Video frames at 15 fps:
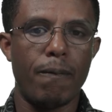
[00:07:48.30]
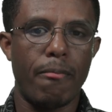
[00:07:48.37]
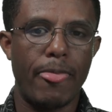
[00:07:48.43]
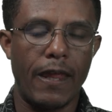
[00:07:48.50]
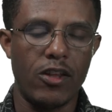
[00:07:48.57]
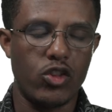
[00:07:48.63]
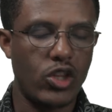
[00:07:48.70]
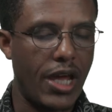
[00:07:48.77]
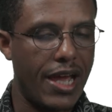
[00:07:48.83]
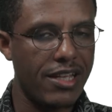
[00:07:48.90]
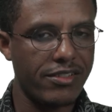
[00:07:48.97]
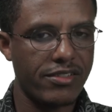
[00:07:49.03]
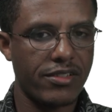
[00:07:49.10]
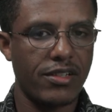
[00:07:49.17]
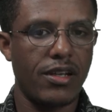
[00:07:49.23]
the
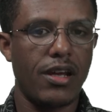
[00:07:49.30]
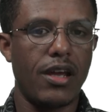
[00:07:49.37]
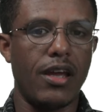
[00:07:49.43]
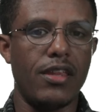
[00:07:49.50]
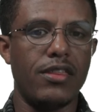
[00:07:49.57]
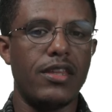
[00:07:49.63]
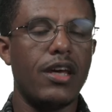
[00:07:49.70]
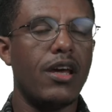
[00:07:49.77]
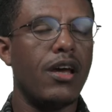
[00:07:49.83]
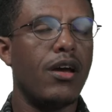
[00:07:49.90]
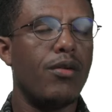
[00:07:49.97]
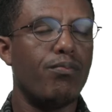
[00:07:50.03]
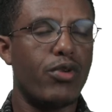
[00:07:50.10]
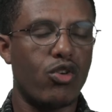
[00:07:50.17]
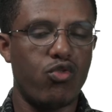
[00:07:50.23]
task, and the
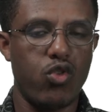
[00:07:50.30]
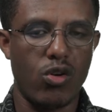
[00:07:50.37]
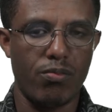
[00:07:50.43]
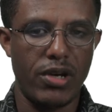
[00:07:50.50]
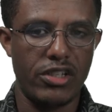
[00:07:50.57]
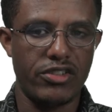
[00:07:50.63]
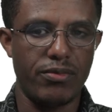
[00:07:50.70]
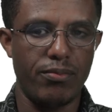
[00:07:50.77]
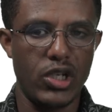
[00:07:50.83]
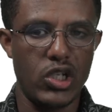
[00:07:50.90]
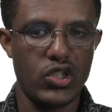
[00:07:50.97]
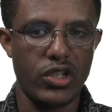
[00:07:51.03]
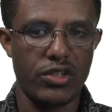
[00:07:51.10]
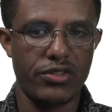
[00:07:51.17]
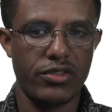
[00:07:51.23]
performance
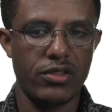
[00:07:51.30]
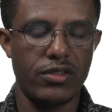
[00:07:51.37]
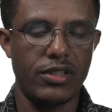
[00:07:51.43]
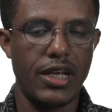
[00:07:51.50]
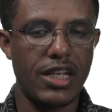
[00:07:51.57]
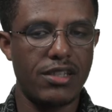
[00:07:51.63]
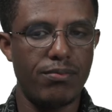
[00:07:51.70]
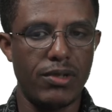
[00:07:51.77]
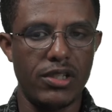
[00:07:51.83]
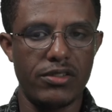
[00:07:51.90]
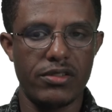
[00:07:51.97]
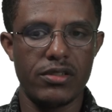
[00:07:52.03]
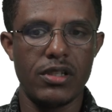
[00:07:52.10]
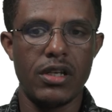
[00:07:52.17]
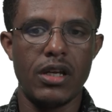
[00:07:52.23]
measures. That means
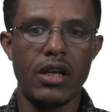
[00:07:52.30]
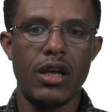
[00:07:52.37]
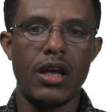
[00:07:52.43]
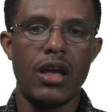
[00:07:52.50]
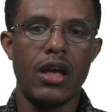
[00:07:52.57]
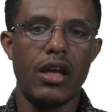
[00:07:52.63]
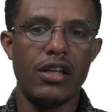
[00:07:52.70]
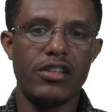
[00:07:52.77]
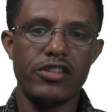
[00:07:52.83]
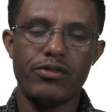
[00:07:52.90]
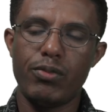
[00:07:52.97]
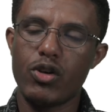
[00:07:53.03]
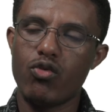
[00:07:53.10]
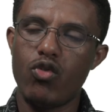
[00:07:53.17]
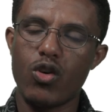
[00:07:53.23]
it is
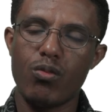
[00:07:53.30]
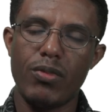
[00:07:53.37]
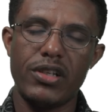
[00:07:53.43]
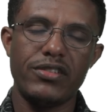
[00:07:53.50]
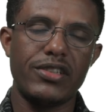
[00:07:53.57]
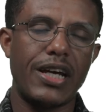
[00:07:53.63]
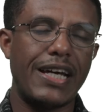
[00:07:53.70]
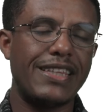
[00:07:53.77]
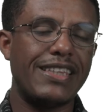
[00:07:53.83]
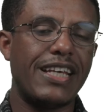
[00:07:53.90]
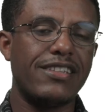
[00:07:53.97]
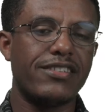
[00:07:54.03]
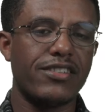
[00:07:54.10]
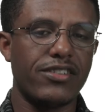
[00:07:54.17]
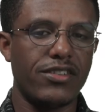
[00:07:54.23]
performance at
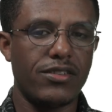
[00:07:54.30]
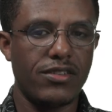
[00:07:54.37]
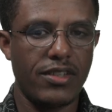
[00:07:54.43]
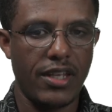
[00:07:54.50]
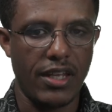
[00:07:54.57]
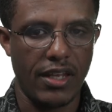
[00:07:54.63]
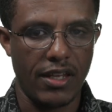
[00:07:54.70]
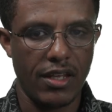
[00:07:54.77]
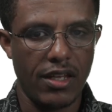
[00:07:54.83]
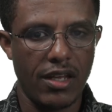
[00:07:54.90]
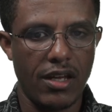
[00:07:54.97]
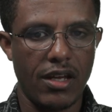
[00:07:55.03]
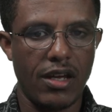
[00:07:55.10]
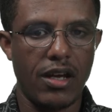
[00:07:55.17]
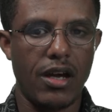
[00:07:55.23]
task T
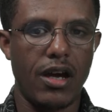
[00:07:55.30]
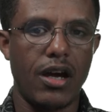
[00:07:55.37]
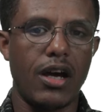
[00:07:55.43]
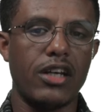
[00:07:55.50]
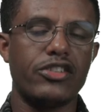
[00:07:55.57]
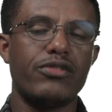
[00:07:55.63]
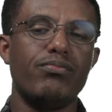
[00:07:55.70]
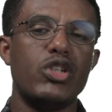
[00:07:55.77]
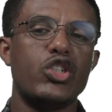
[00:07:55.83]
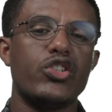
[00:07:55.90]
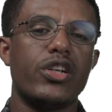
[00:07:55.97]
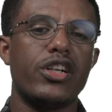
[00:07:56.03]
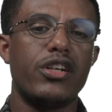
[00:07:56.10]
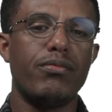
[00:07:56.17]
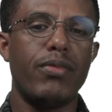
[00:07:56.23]
as
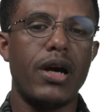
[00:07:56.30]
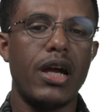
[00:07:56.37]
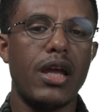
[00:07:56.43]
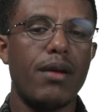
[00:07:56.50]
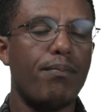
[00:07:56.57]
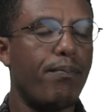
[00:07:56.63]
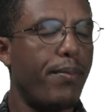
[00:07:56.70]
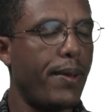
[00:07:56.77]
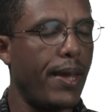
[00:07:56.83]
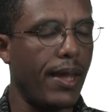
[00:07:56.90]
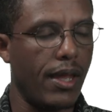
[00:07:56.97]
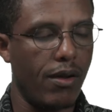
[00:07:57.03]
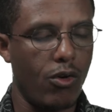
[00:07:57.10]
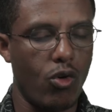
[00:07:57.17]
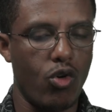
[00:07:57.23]
measured by P,
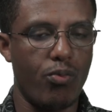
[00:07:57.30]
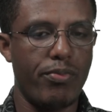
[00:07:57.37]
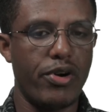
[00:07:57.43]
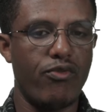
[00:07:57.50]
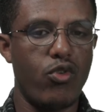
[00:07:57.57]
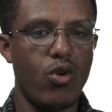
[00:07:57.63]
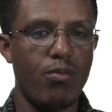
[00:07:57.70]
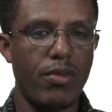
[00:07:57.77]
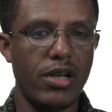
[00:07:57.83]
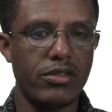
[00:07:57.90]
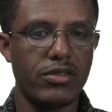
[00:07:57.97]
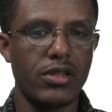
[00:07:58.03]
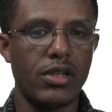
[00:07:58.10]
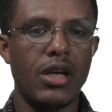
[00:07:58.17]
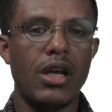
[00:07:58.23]
or performance
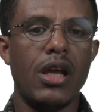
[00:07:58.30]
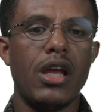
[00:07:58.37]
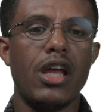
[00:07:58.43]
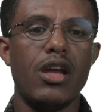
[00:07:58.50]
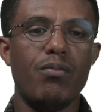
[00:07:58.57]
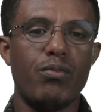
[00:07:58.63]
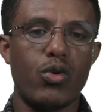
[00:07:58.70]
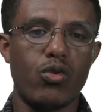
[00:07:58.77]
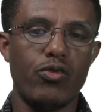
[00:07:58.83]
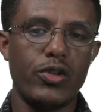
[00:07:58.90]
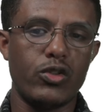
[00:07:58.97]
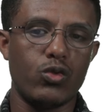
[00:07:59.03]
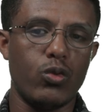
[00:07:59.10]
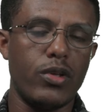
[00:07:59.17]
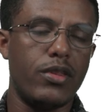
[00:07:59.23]

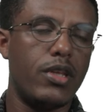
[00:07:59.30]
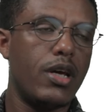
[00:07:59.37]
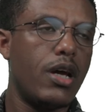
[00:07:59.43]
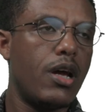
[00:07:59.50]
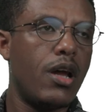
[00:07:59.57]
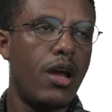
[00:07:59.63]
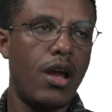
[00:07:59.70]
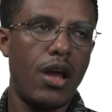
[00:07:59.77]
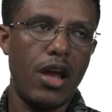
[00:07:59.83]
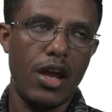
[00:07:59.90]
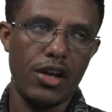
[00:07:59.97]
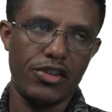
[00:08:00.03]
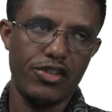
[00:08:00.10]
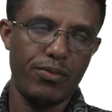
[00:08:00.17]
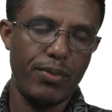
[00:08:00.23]
improves with the
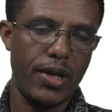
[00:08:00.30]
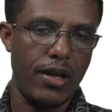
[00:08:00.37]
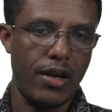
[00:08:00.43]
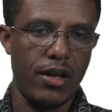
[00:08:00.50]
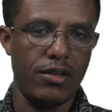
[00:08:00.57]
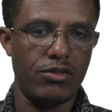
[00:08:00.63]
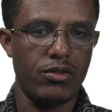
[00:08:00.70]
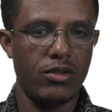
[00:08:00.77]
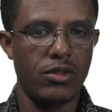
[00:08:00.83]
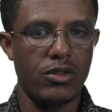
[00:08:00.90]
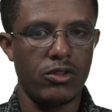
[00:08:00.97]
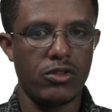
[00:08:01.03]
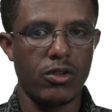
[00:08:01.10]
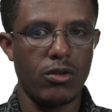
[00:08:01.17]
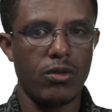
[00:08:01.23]
experience.
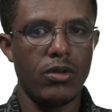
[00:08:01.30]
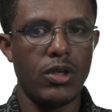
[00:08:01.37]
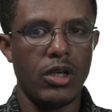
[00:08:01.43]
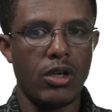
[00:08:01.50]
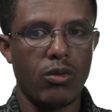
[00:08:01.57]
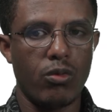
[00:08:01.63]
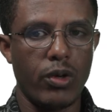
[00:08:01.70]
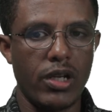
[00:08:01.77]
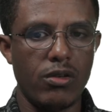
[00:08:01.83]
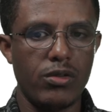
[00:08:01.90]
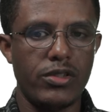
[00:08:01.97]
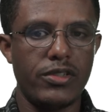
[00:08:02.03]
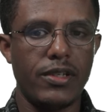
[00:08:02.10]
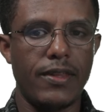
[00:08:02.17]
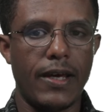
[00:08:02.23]
So when you
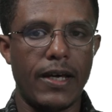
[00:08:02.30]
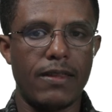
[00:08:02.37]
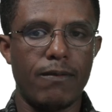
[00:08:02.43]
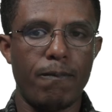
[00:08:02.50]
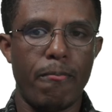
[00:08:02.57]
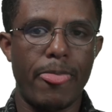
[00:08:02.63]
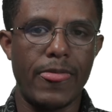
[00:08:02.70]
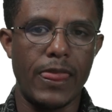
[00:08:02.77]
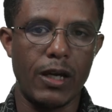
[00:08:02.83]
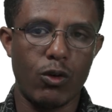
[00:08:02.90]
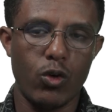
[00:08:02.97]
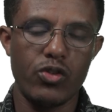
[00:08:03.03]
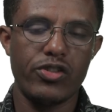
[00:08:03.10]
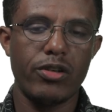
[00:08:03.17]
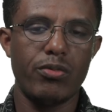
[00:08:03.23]
see that the
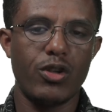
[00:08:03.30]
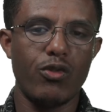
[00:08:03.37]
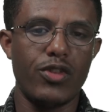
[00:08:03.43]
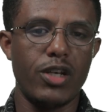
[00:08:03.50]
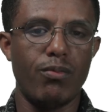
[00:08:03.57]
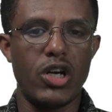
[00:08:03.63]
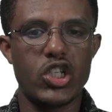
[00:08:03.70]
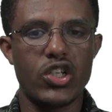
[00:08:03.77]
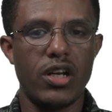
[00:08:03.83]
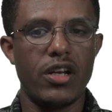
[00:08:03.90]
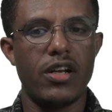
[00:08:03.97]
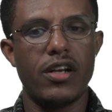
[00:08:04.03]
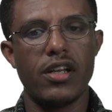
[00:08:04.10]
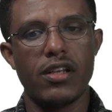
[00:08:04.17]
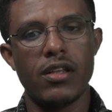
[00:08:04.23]
concept of the machine learning,